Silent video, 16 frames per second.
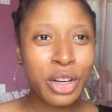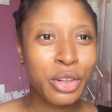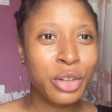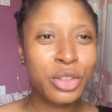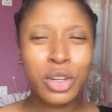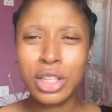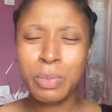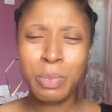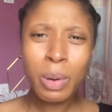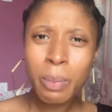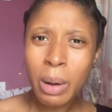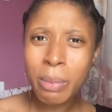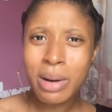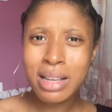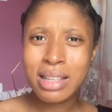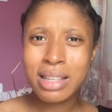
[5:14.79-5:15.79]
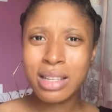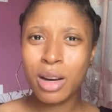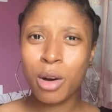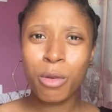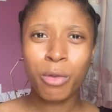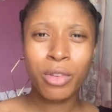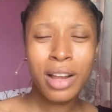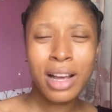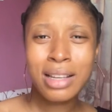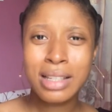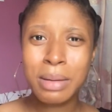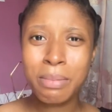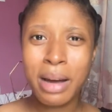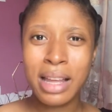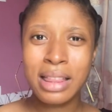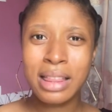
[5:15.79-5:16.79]
you know, just being by myself,
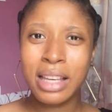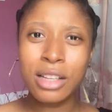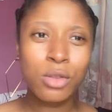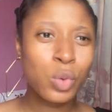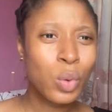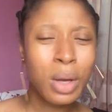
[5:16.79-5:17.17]
flexing my thing,